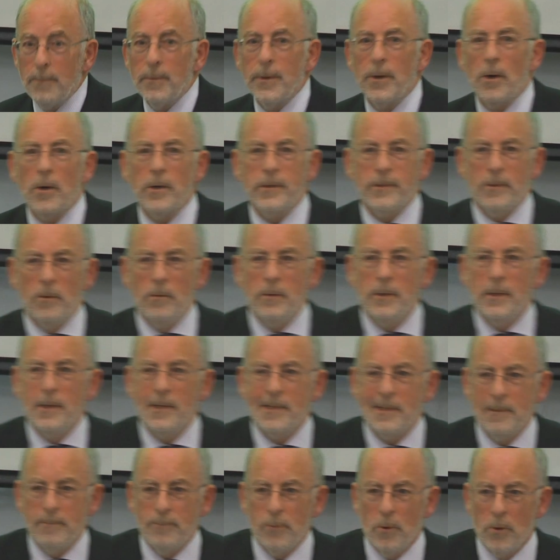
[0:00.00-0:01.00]
but also
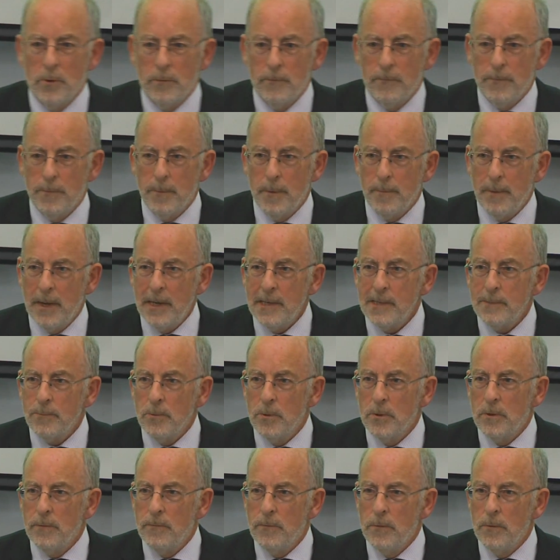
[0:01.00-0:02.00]
it's important from the bank's
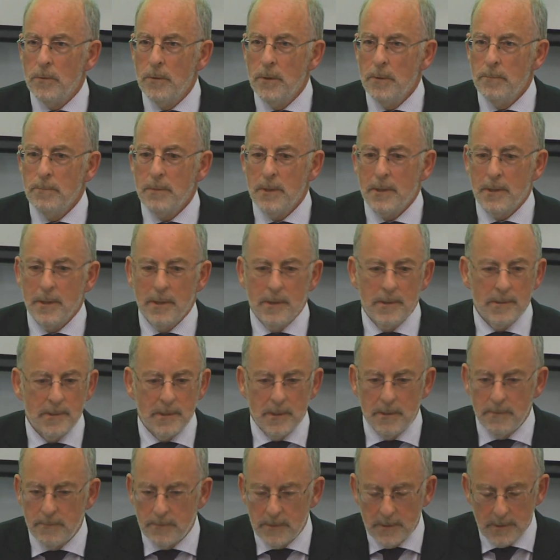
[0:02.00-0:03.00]
point of view, because
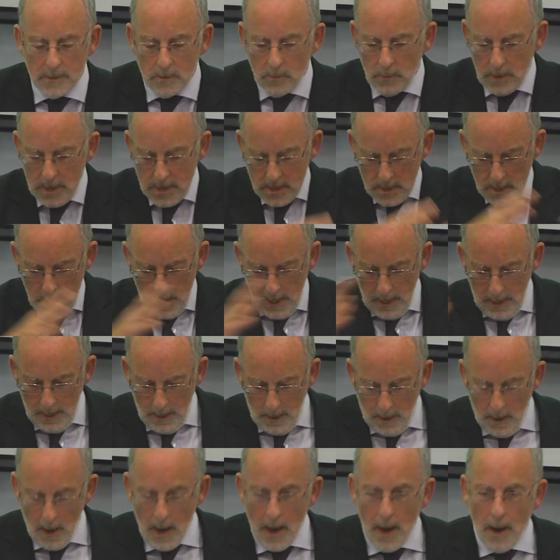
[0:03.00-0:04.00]
if there's a great
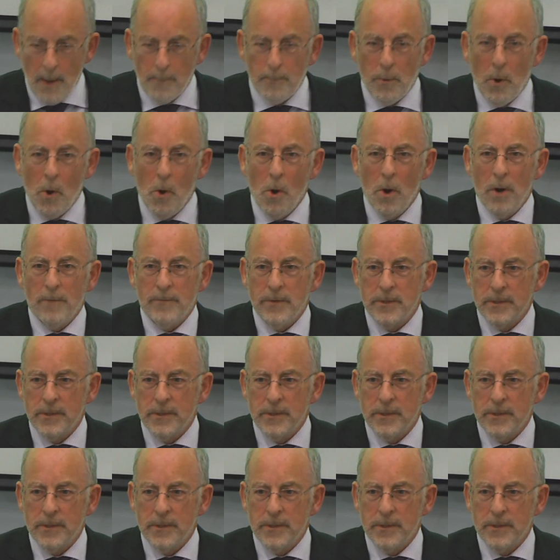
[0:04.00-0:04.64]
pall of